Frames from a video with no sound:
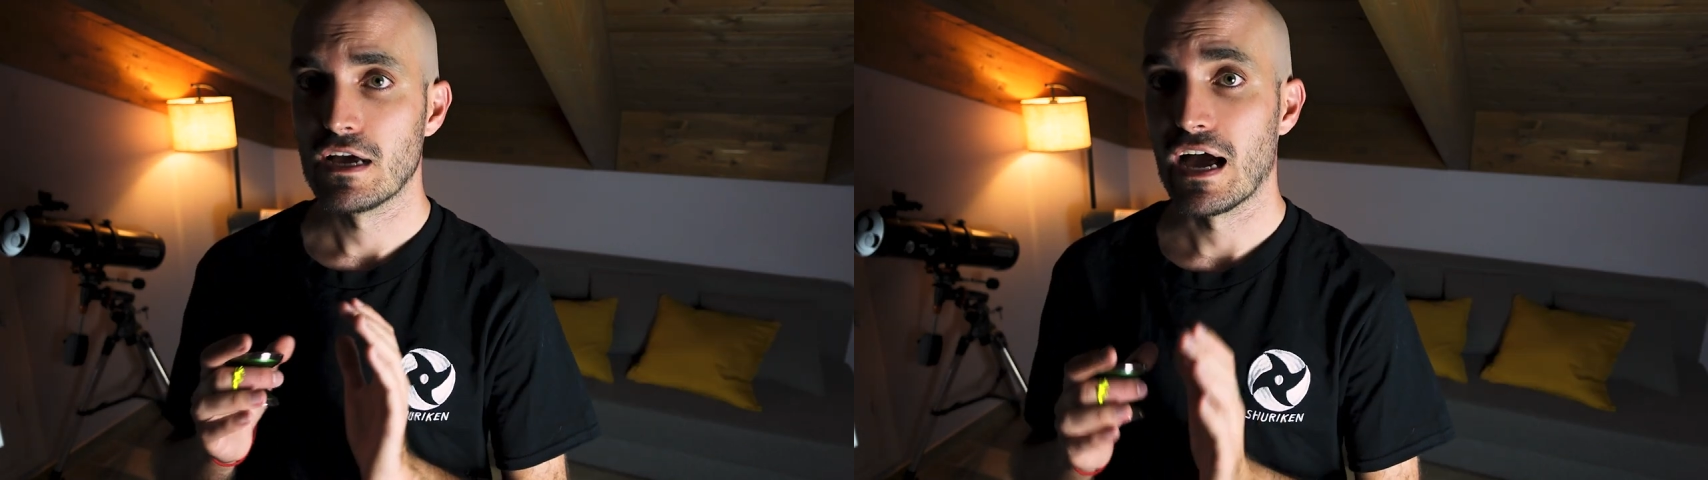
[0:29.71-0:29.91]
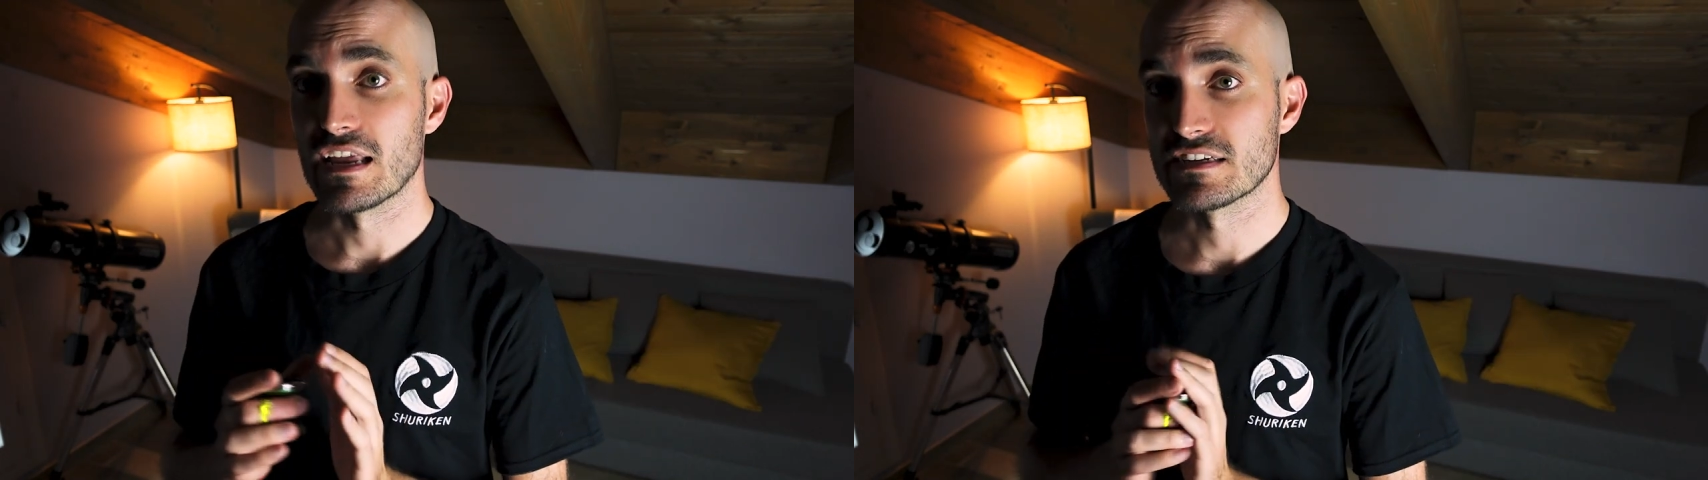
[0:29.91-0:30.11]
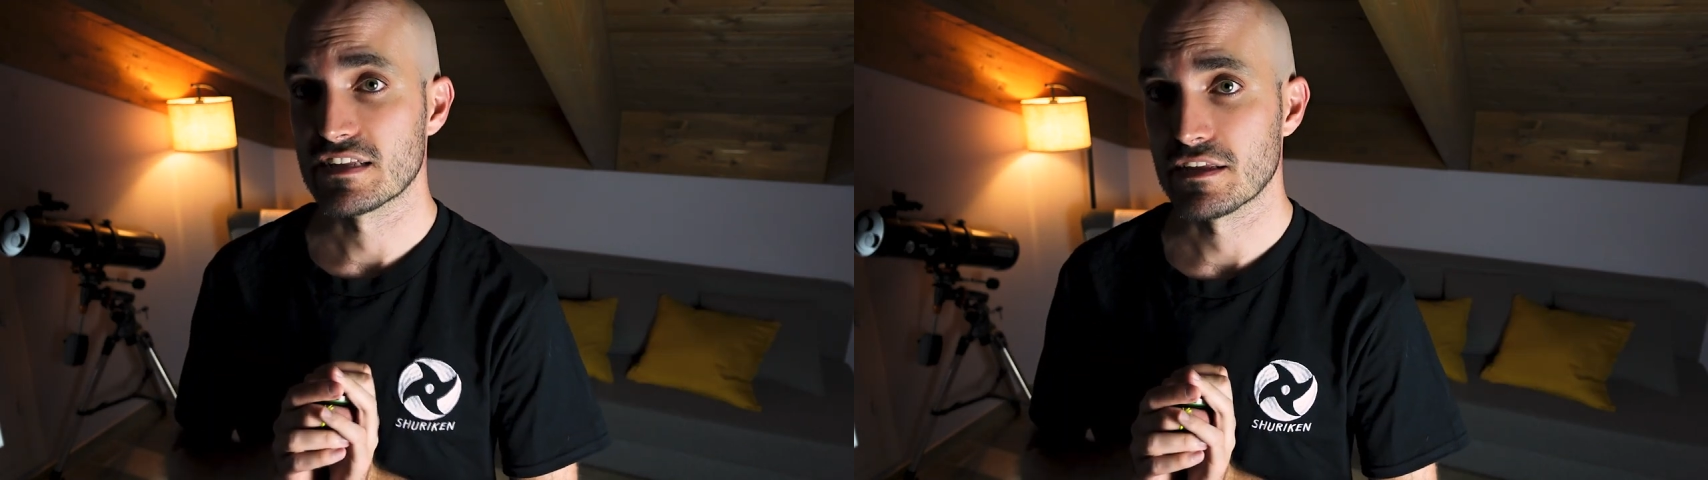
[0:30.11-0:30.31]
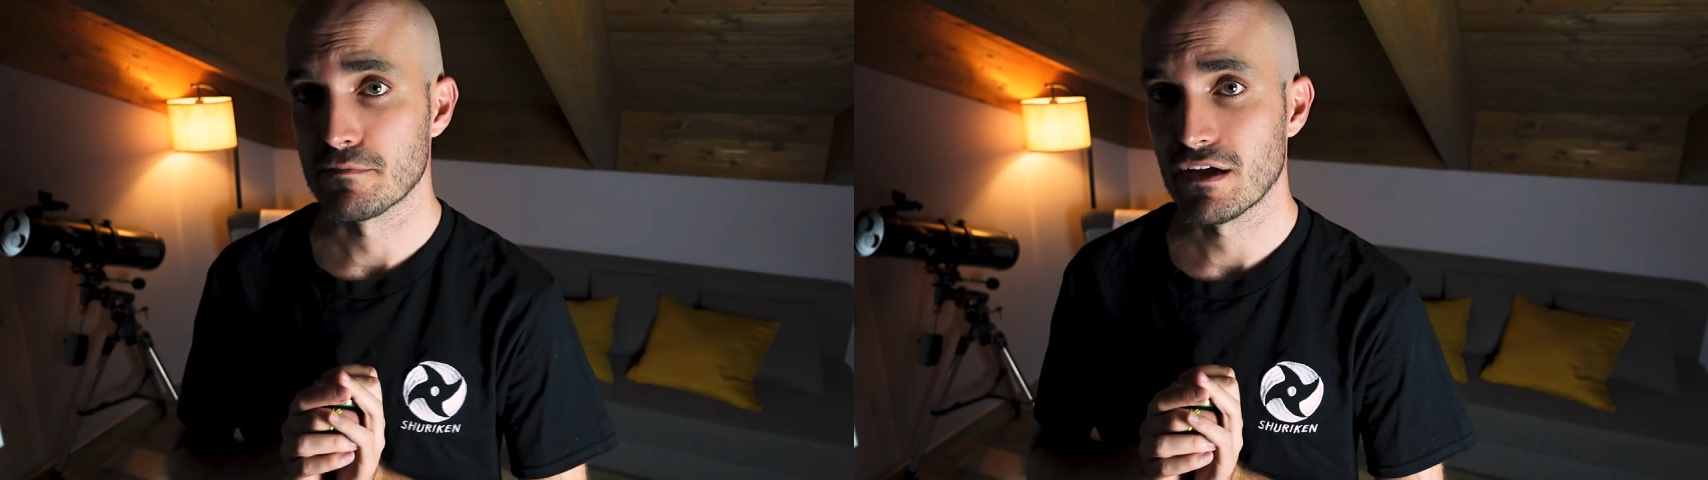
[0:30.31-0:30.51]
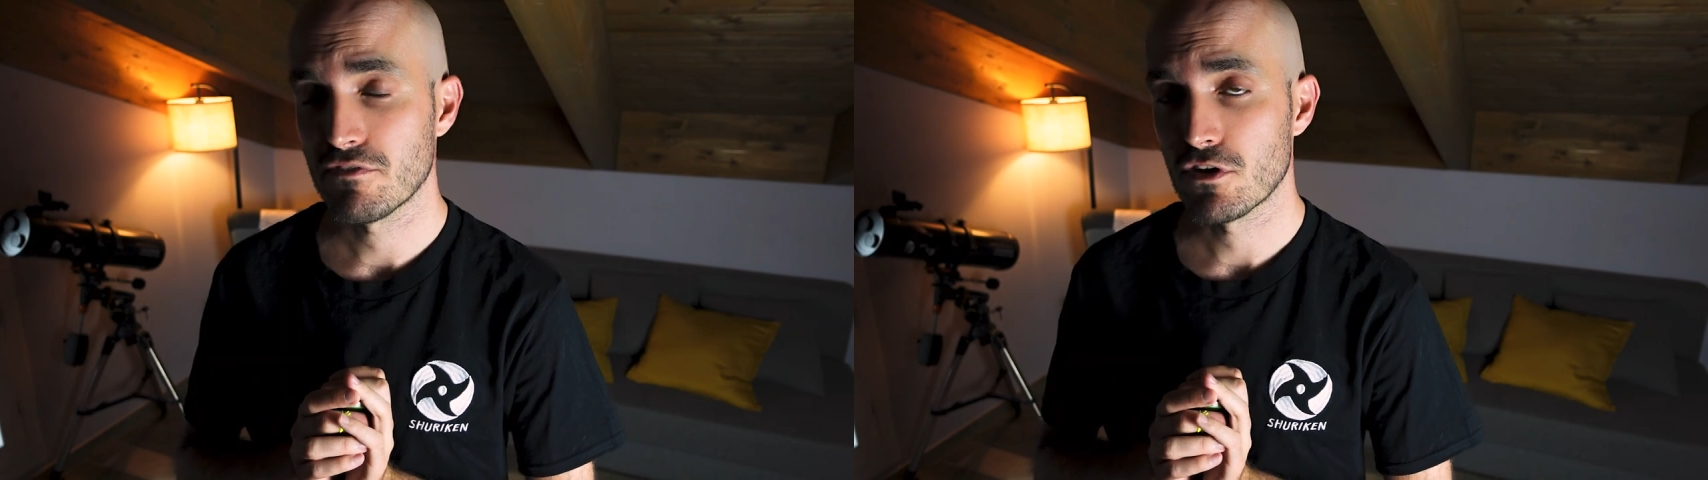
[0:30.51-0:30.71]
Alexander
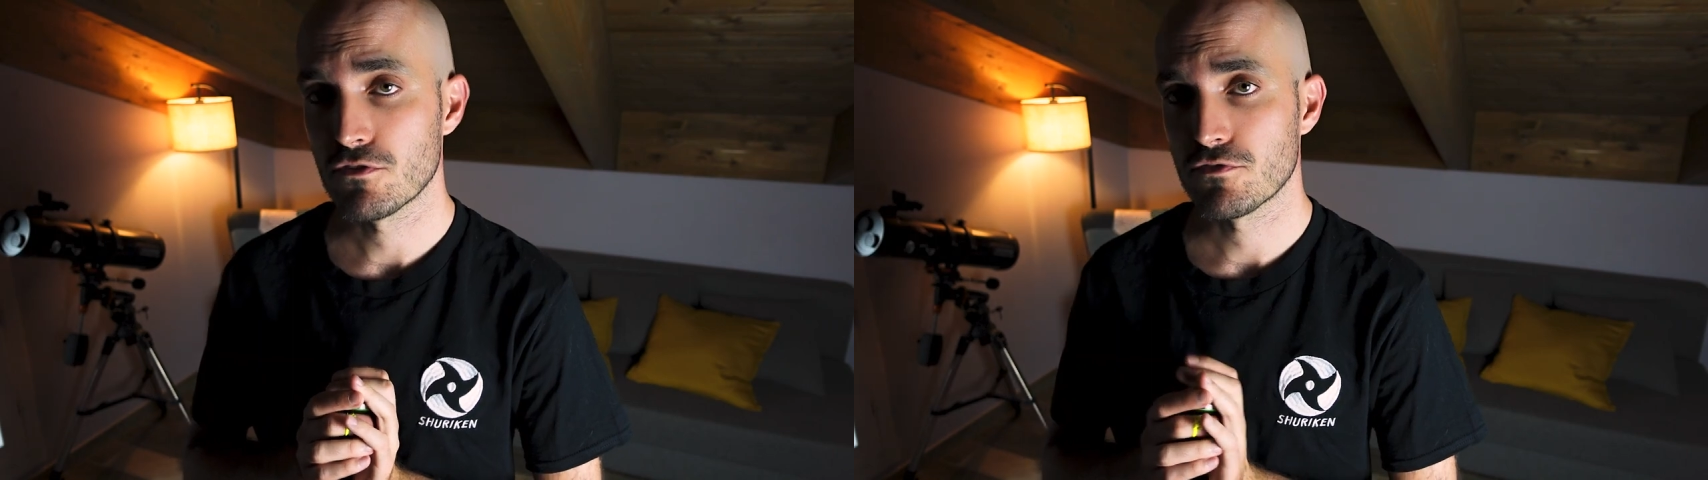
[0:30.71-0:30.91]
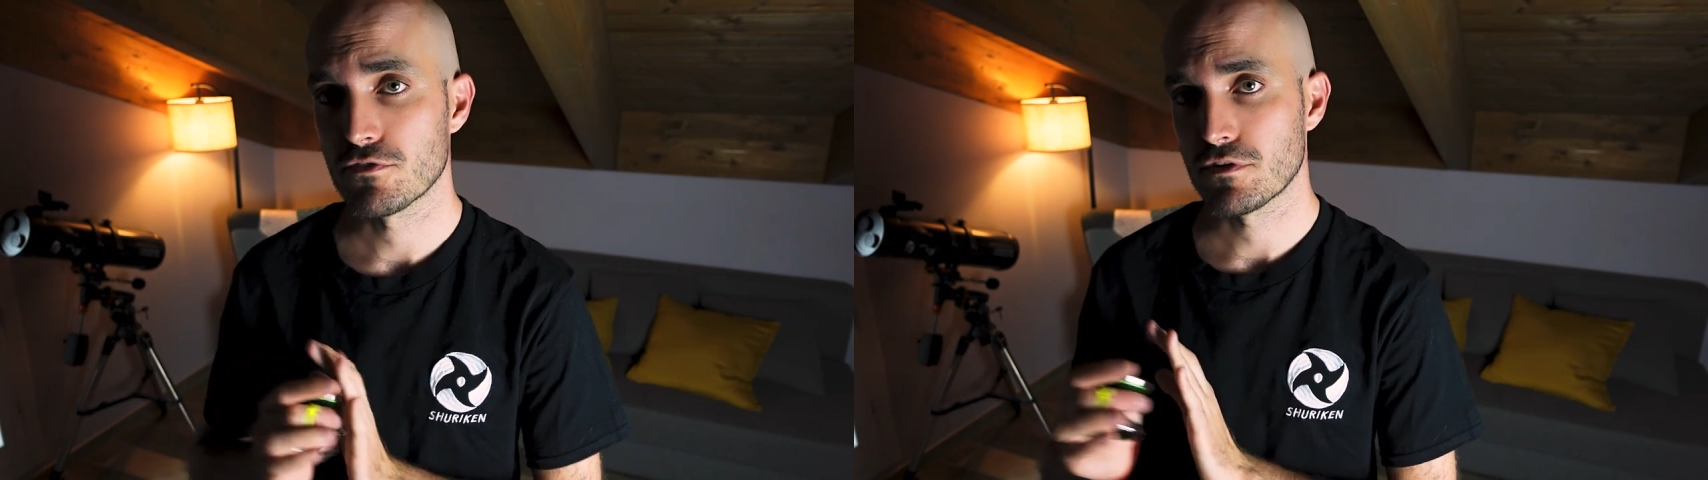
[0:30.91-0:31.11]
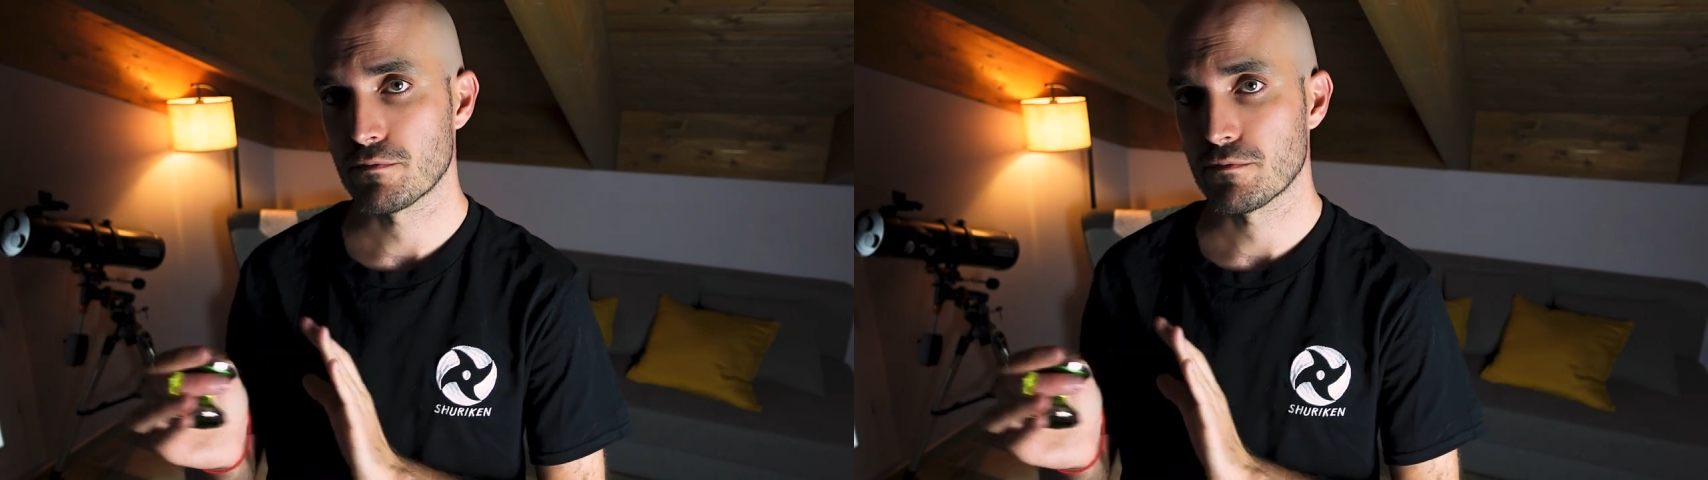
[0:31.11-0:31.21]
Bakvarov